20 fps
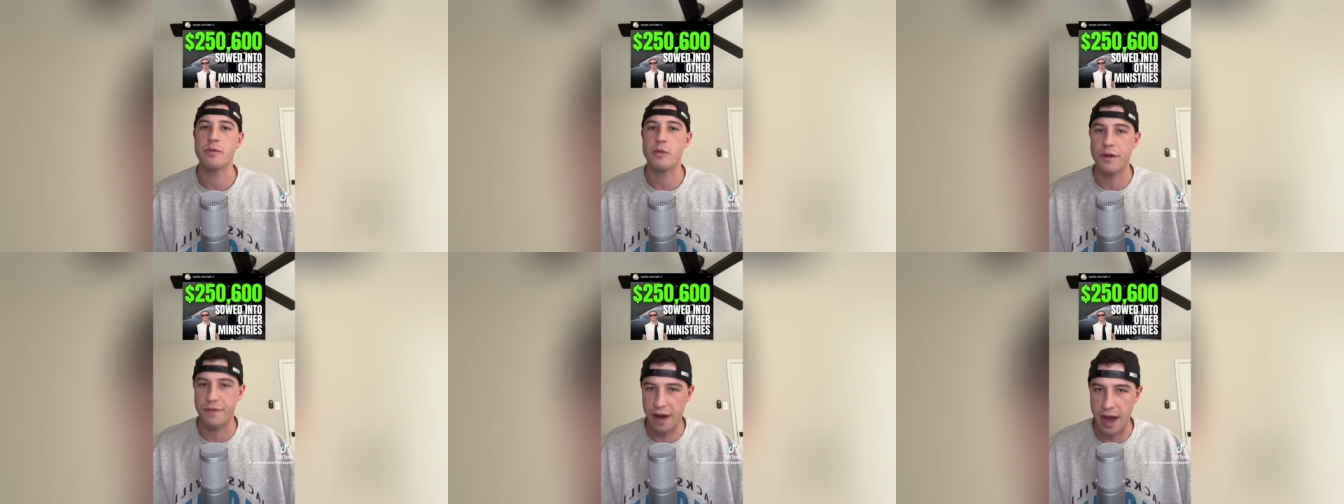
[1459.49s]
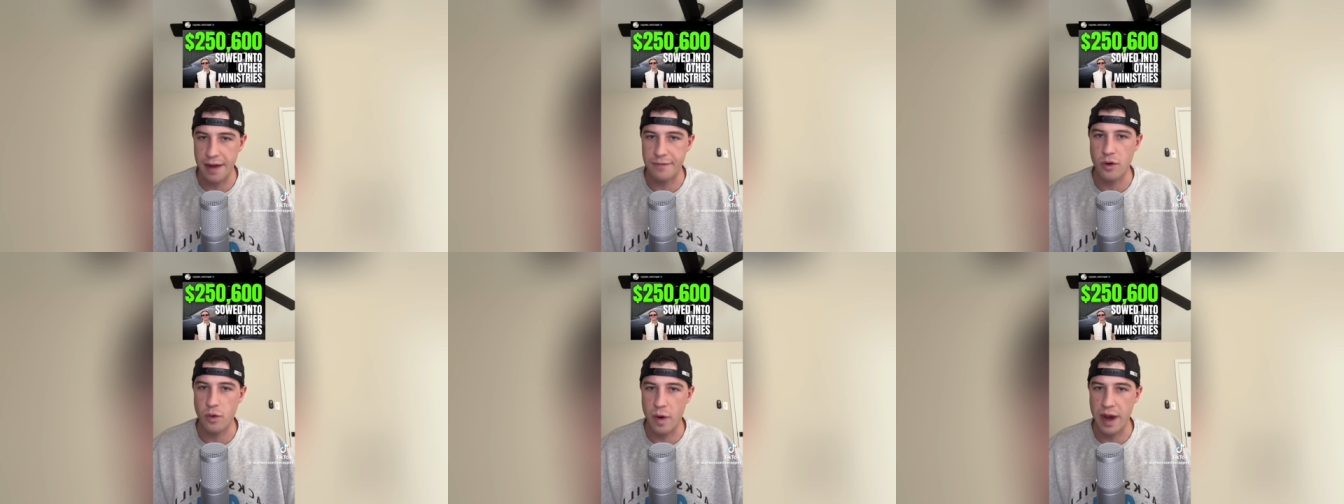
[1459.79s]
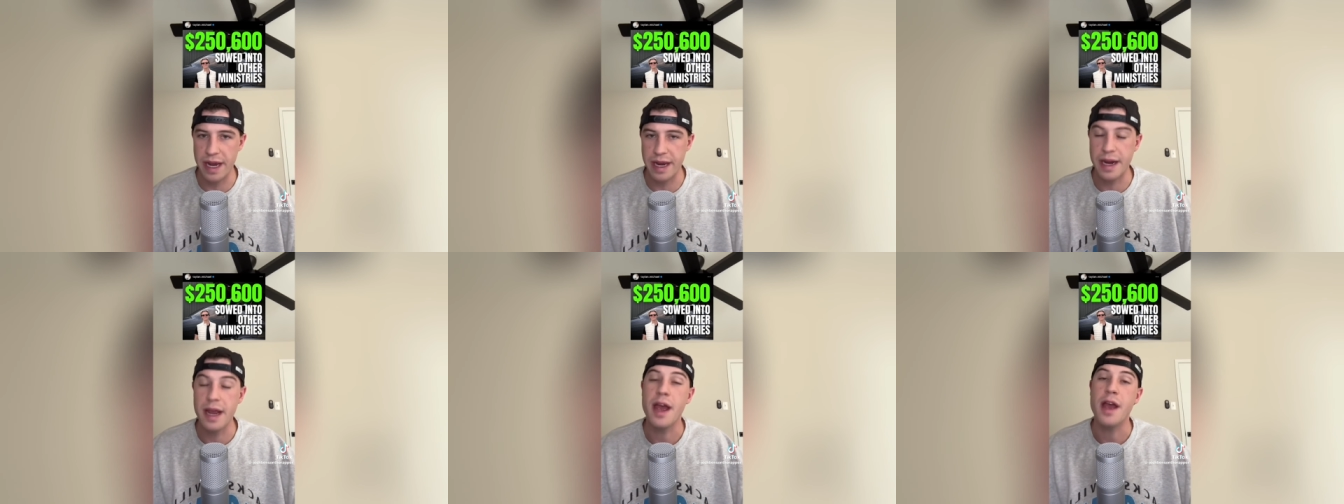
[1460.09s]
Revival
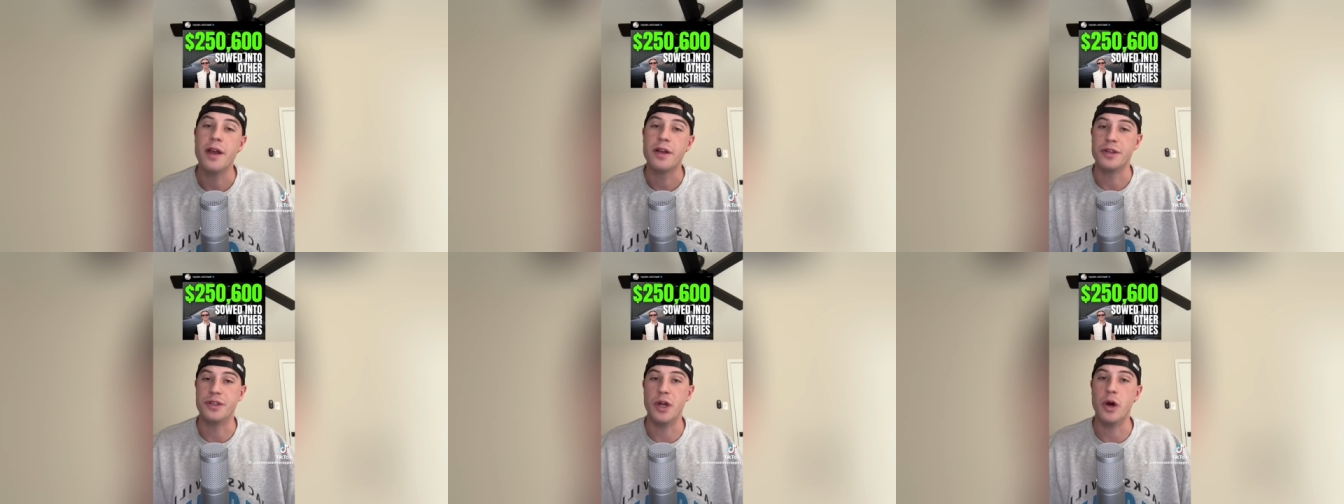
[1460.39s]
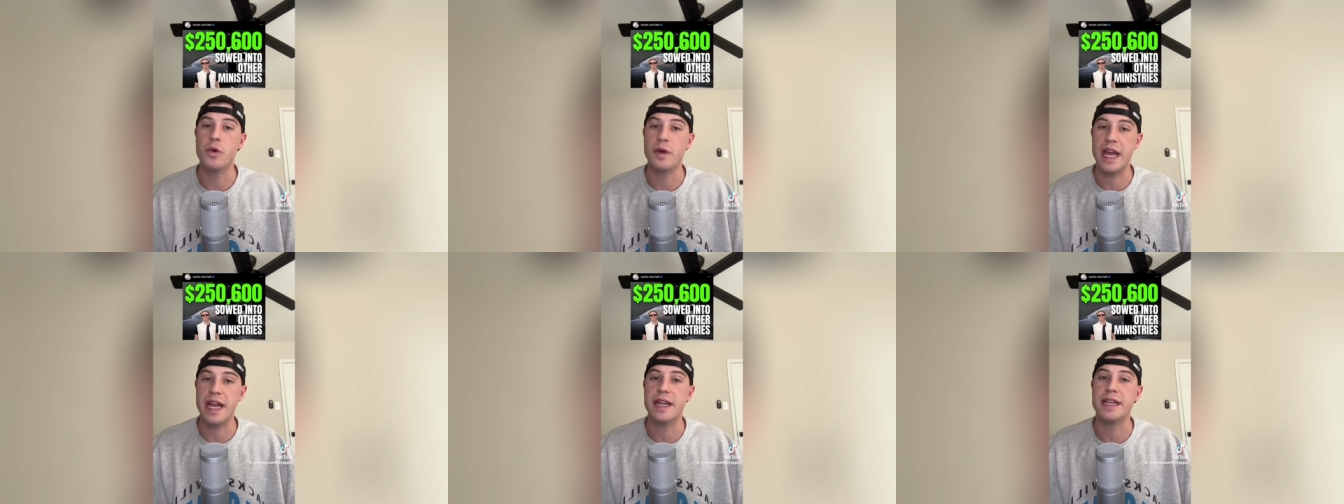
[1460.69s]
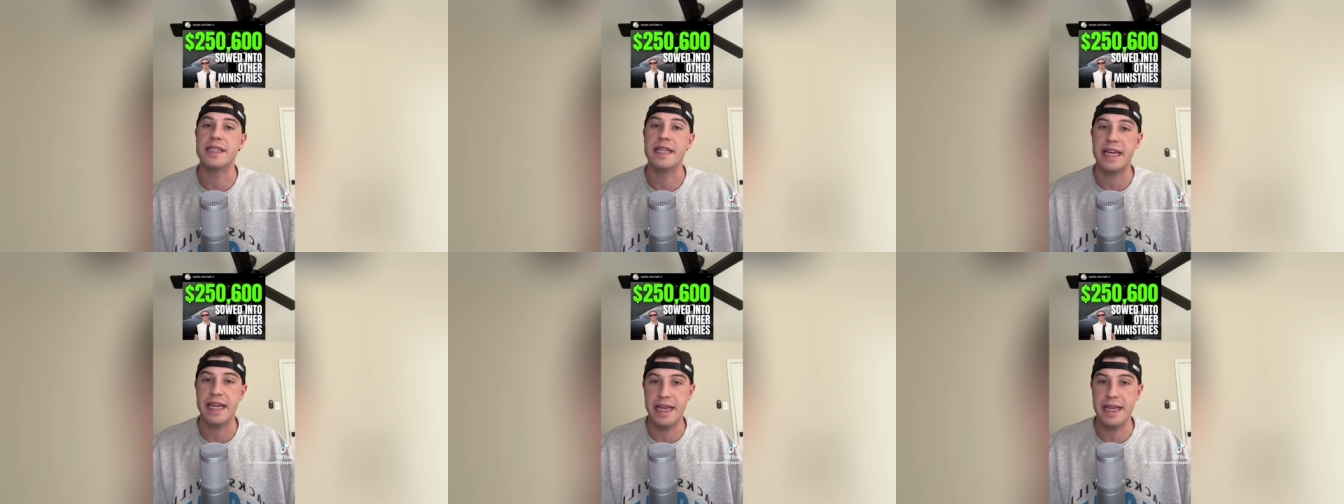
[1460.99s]
Way,
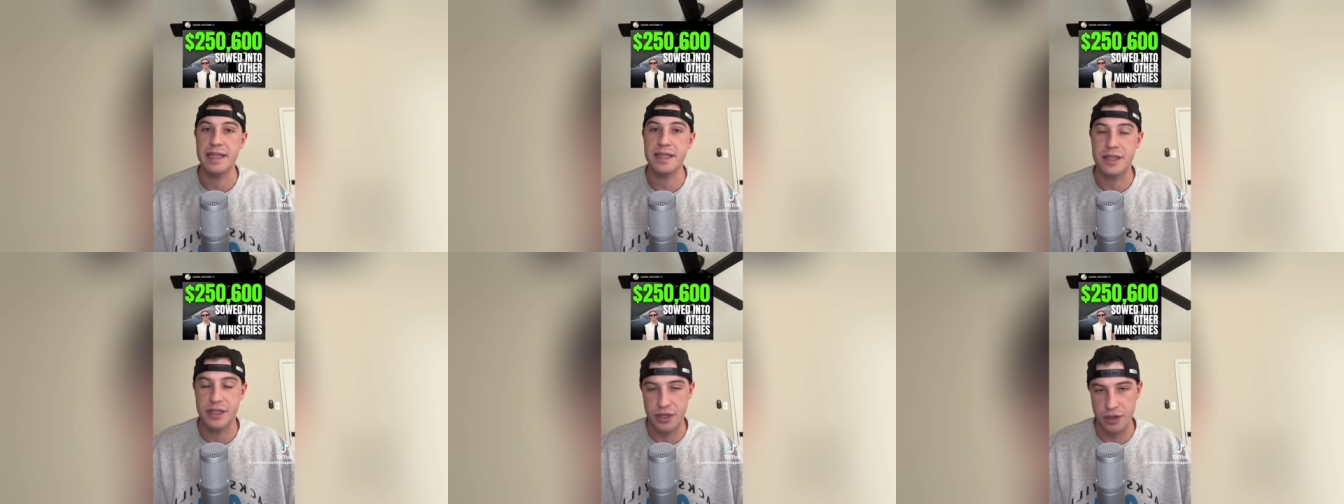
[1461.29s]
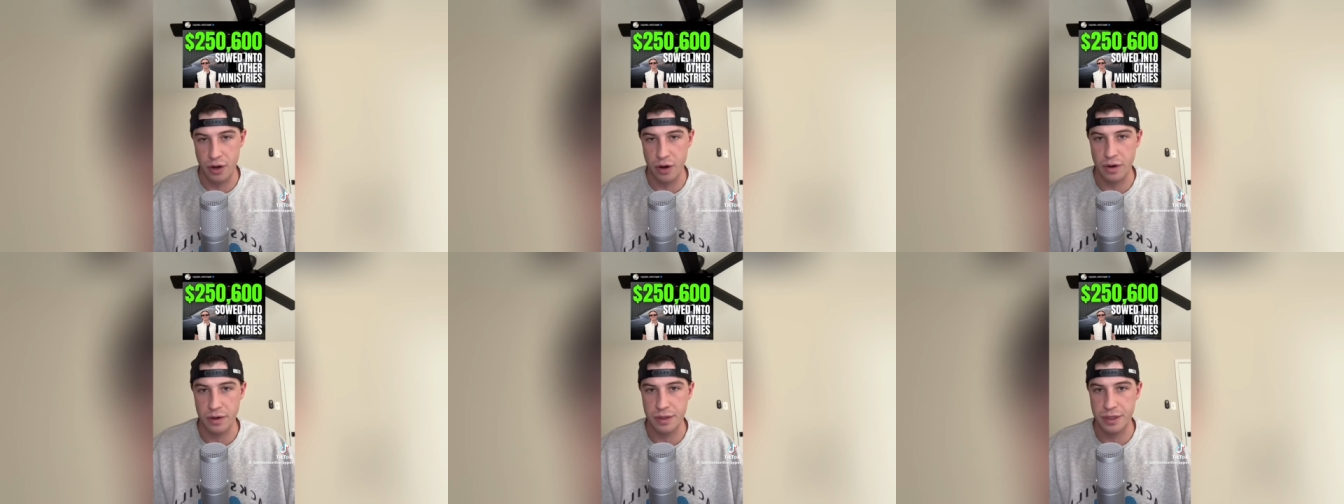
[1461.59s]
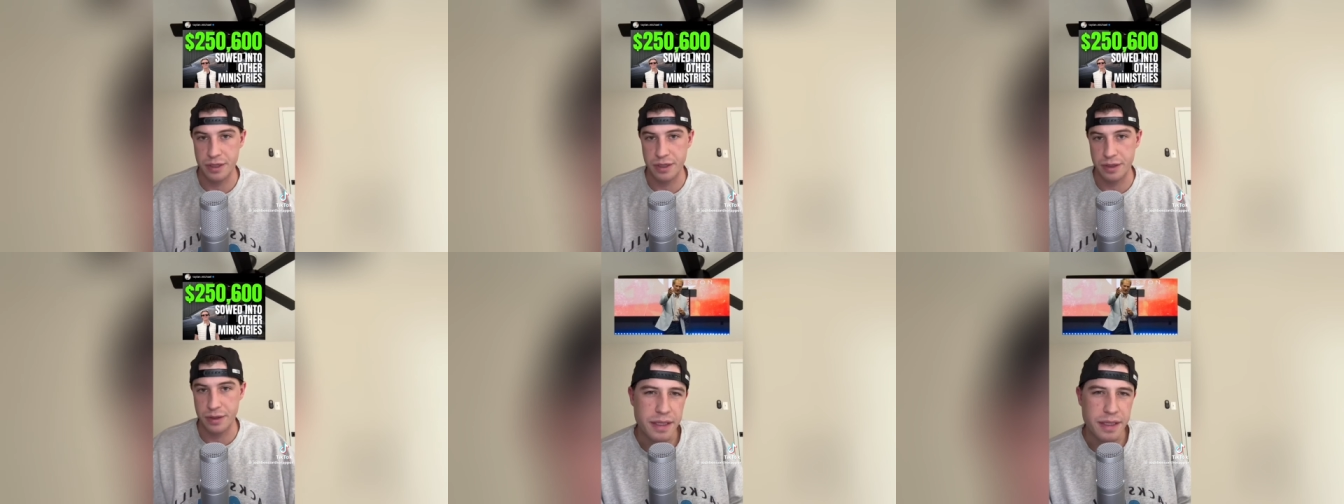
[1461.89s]
donated to his church.